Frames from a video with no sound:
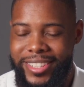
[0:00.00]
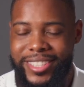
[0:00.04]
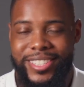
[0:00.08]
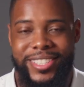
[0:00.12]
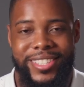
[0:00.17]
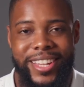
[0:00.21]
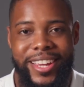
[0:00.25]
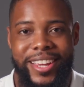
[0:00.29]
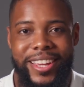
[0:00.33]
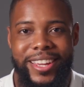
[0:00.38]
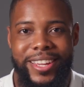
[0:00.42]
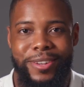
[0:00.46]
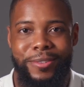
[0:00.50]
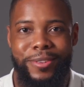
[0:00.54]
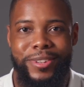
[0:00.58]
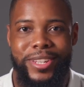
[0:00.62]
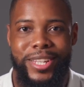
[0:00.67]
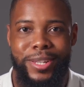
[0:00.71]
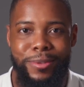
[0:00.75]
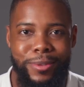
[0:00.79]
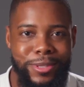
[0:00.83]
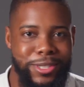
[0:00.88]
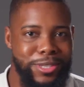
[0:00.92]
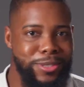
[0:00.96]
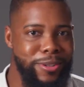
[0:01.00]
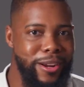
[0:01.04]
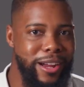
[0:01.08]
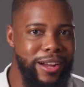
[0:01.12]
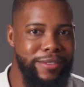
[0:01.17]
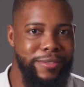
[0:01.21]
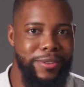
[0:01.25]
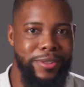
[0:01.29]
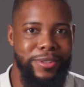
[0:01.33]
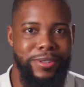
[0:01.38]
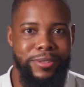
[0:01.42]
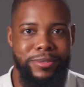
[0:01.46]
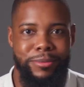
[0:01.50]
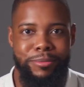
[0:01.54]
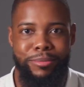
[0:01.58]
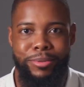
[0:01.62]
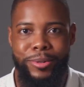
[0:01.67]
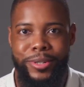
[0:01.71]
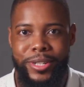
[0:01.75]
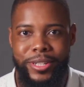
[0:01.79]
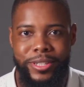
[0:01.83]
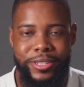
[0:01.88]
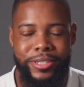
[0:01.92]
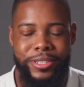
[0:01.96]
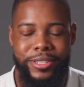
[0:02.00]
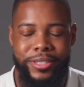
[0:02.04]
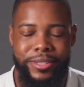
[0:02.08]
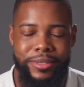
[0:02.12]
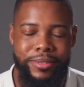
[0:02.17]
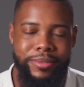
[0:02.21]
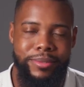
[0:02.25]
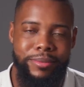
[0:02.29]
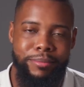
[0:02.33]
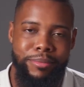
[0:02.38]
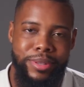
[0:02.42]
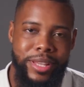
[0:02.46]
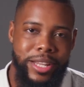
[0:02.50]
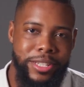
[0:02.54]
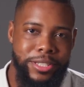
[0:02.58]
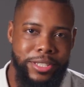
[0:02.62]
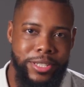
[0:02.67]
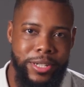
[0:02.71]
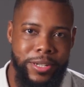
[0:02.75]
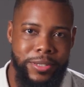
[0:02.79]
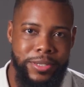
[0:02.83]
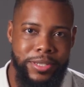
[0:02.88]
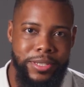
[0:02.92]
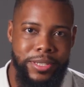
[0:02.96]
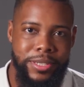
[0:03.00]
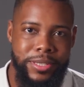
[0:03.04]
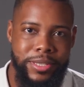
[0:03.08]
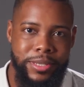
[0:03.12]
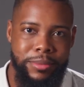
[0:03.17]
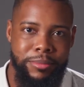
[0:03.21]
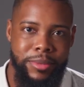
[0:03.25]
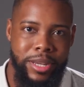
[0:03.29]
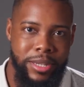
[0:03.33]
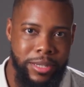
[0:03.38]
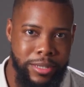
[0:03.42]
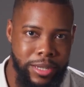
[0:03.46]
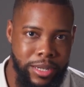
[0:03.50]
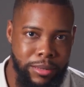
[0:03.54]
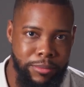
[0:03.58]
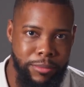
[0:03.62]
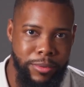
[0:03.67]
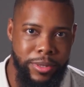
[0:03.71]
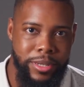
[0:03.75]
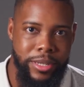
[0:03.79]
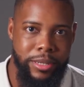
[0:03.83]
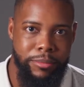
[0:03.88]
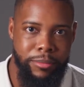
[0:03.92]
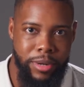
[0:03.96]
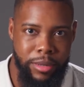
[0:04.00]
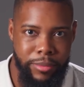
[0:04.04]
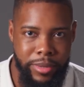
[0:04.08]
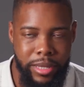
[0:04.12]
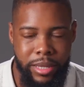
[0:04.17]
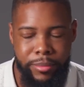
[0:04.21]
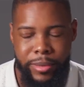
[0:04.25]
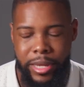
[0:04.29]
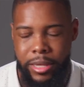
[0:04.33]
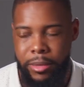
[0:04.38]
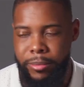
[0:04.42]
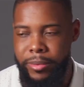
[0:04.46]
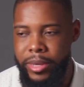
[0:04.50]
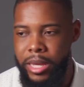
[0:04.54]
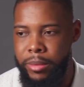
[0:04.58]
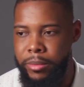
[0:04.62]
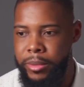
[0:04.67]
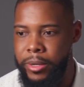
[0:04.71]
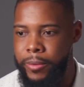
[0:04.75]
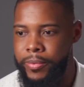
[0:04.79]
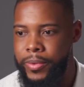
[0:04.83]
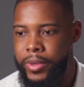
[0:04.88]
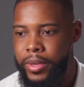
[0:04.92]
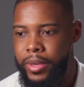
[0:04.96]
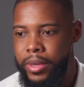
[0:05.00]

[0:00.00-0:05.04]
a saying when he would travel and preach and plant churches in Montgomery and Birmingham, Alabama.